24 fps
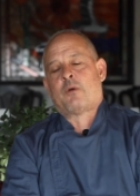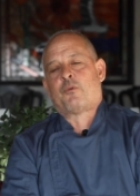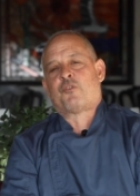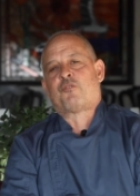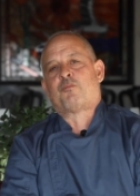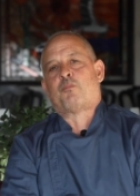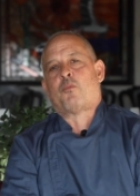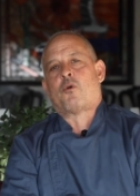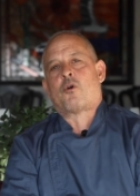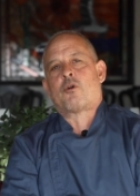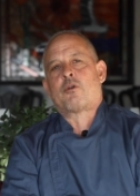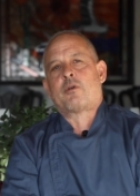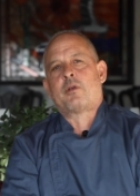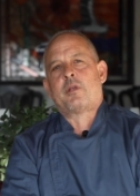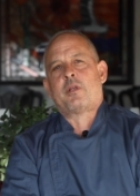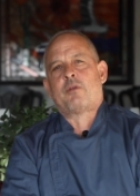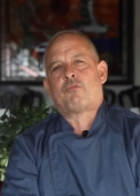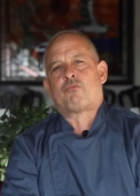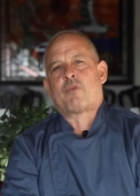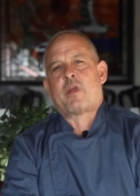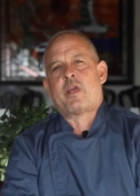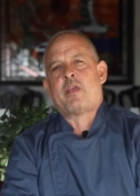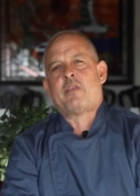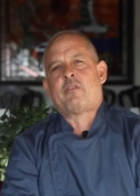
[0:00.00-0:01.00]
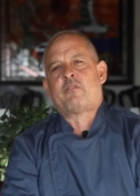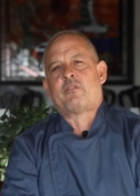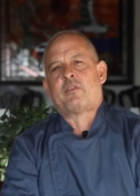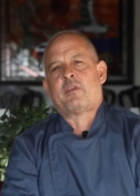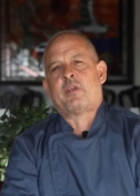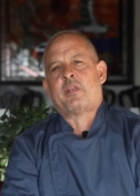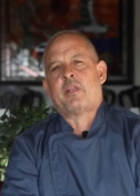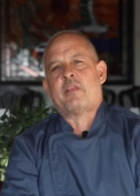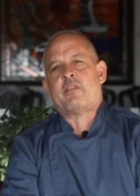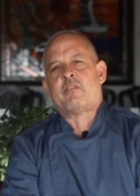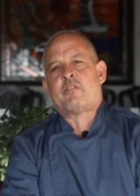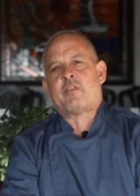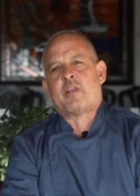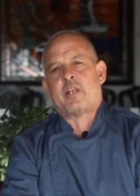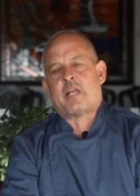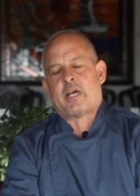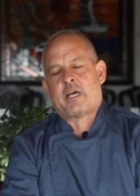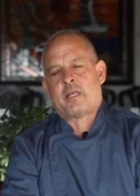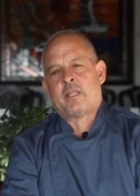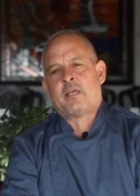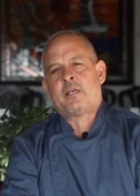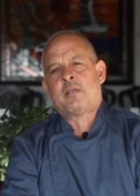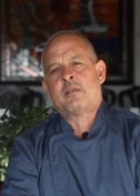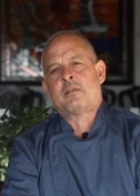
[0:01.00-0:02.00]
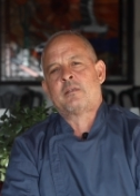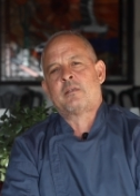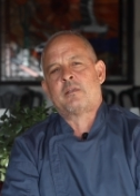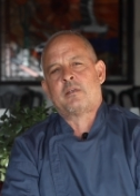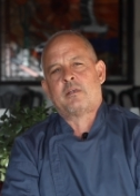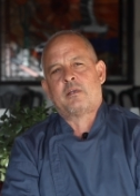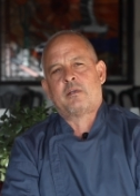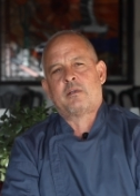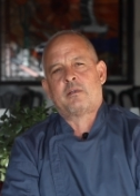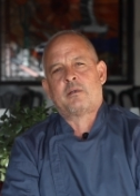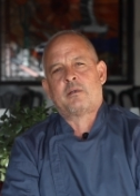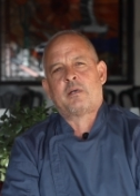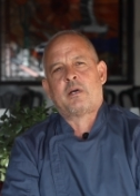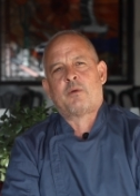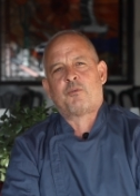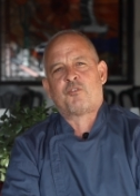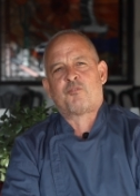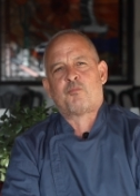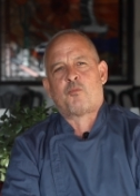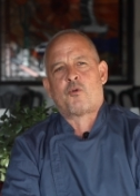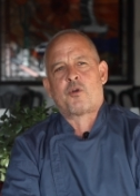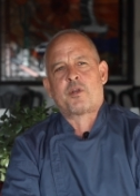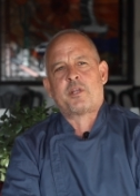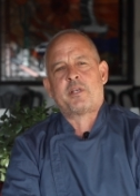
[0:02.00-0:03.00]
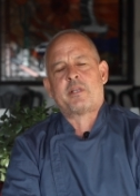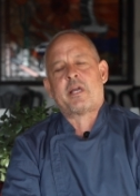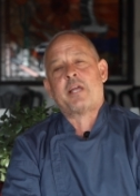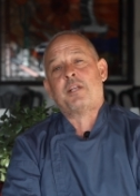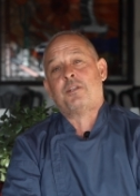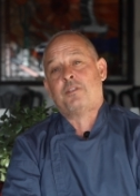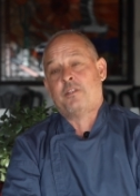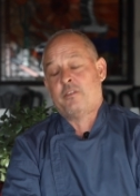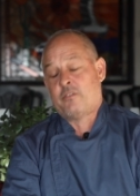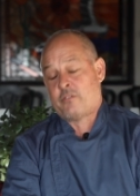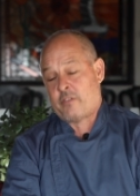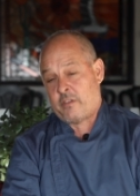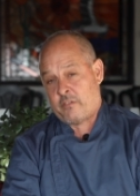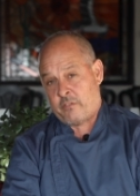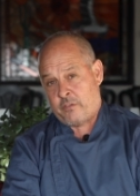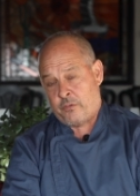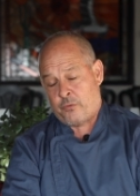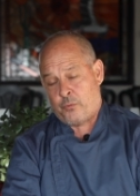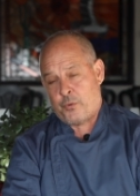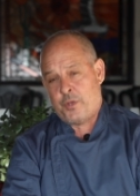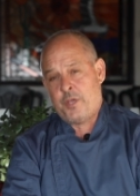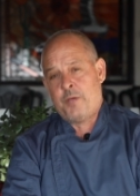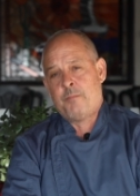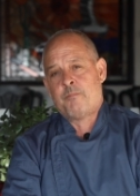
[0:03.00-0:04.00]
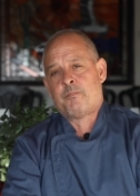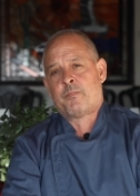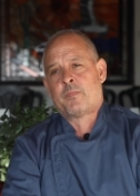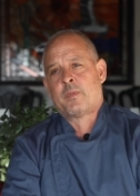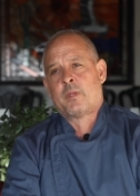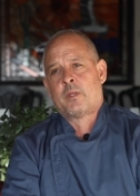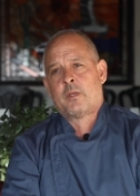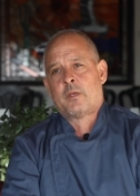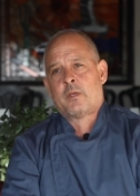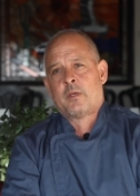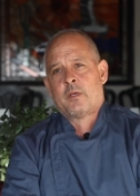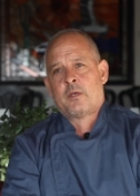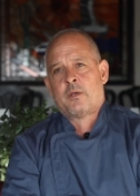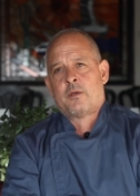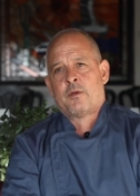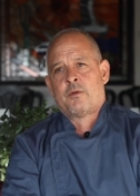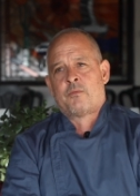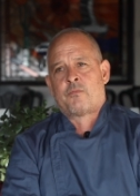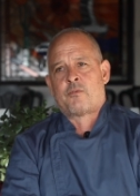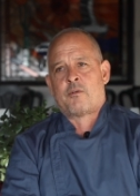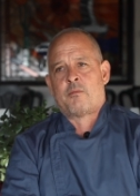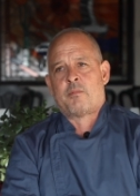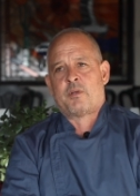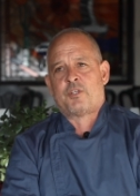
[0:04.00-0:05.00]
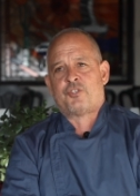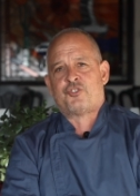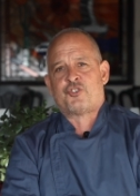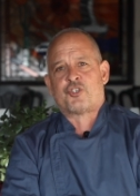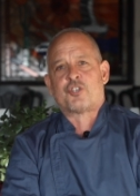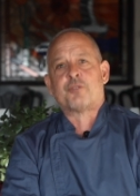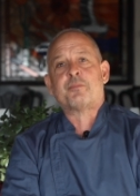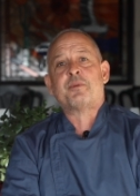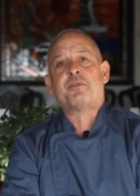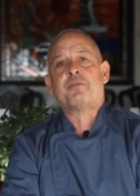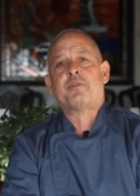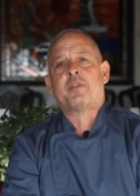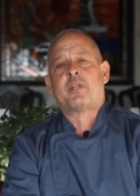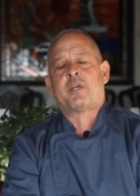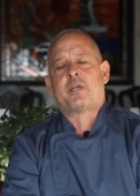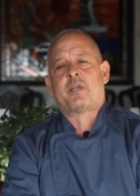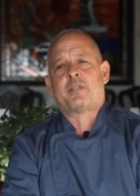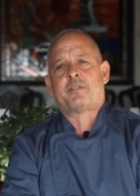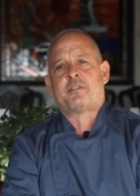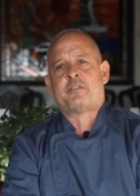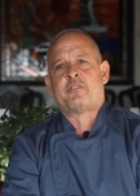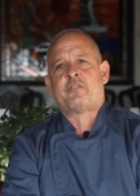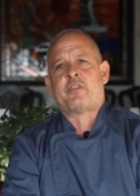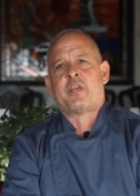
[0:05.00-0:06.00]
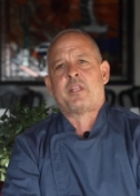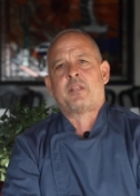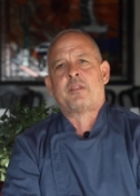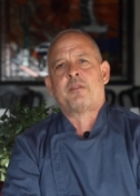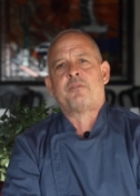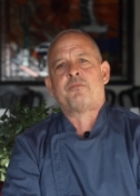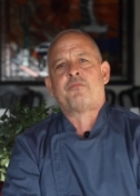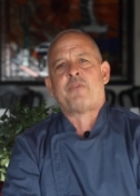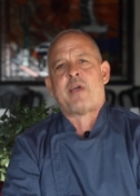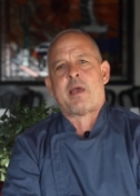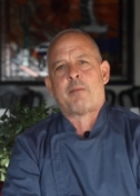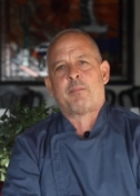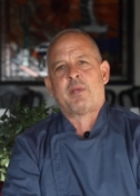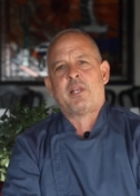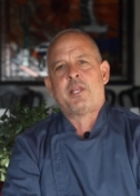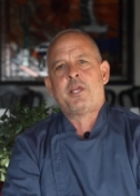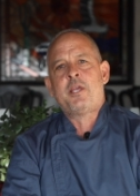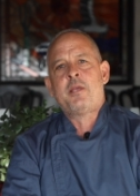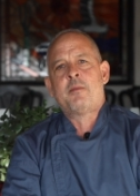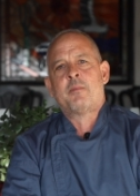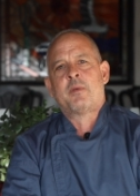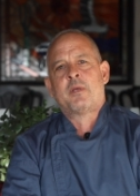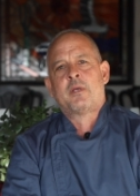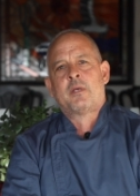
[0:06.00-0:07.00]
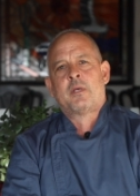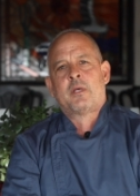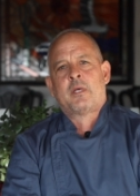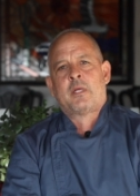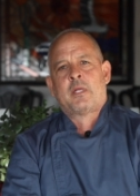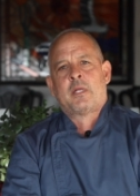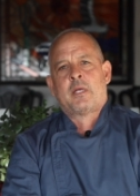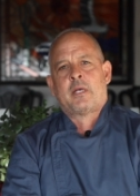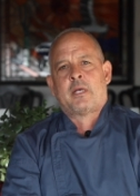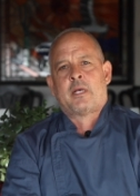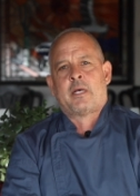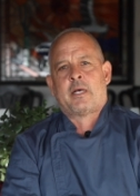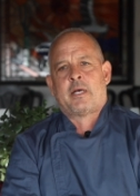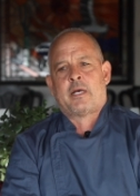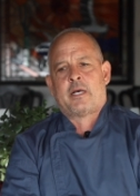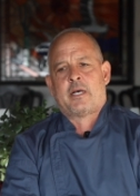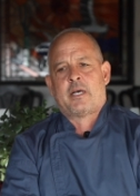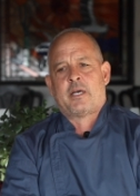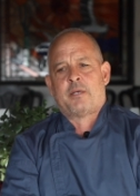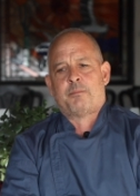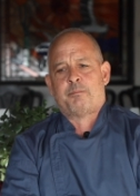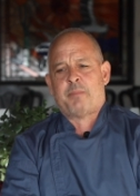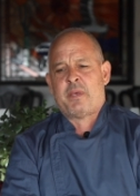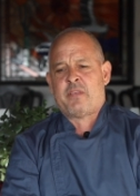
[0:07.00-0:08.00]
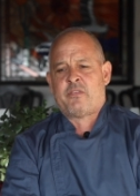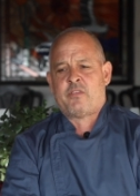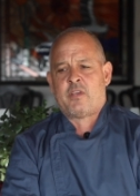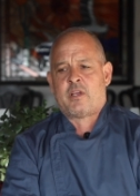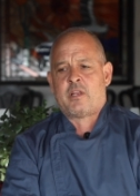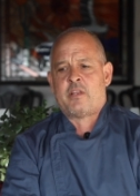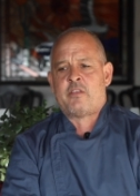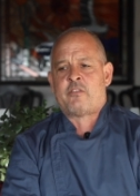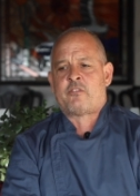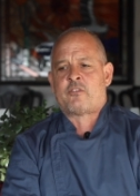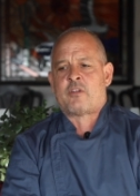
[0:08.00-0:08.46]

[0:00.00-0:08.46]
I was born and raised in Ensenada. Uh, I was born in 1963 from a German uh, descendant family. Uh, I uh, basically